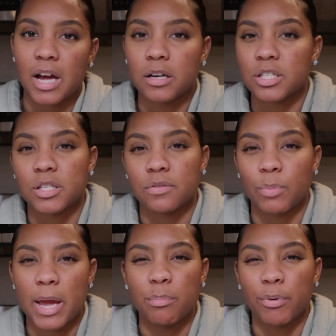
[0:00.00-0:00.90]
I just
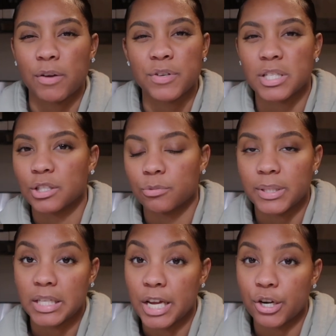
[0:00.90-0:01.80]
ate breakfast a little
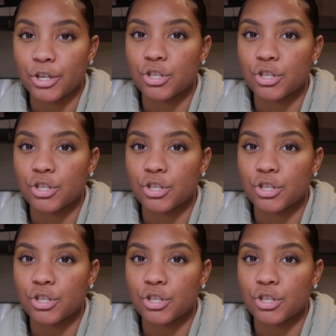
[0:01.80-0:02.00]
bit later.